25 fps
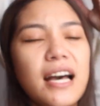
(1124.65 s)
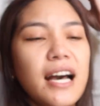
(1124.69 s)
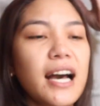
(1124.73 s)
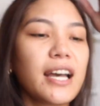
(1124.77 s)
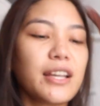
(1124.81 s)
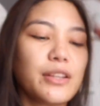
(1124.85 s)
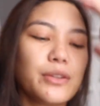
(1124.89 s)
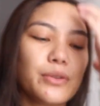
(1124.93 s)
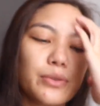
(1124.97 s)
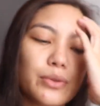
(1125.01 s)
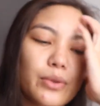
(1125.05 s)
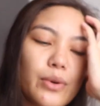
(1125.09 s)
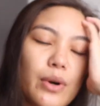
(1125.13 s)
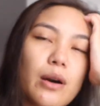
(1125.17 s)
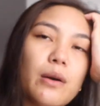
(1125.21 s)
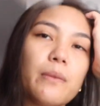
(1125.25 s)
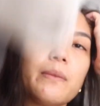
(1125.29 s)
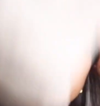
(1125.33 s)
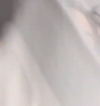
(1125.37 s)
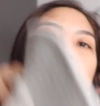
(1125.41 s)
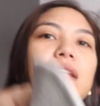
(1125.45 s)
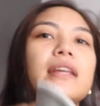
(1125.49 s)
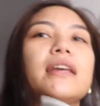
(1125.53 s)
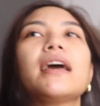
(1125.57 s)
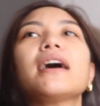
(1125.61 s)
I don't know how
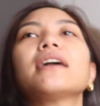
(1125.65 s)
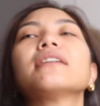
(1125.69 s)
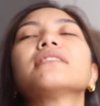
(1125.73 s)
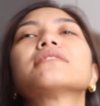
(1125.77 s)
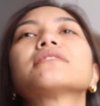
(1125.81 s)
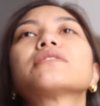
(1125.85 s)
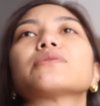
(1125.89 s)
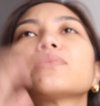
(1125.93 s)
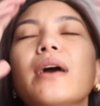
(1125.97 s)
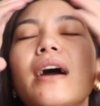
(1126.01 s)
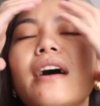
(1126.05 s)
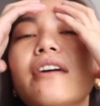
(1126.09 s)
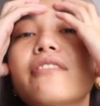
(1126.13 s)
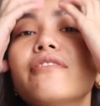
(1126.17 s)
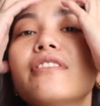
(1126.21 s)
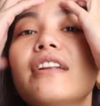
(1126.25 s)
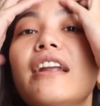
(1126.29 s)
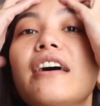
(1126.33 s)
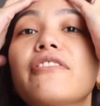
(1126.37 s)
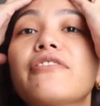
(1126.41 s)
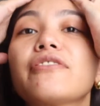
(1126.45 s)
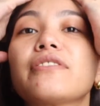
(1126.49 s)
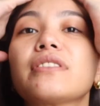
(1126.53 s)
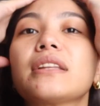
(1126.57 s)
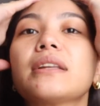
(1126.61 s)
many else we have
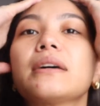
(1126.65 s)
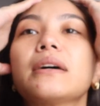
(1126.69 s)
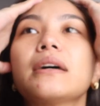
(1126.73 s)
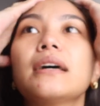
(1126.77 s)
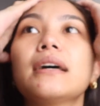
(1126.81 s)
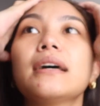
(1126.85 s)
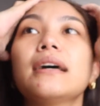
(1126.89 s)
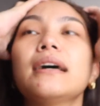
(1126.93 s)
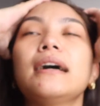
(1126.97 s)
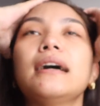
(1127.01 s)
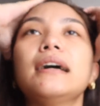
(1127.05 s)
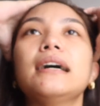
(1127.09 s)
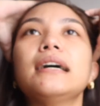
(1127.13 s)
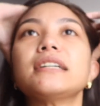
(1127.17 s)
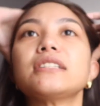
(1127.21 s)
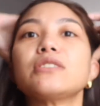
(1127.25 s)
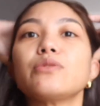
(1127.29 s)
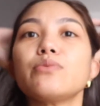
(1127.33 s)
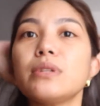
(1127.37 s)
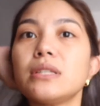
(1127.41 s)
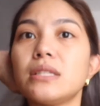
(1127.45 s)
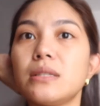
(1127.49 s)
left as we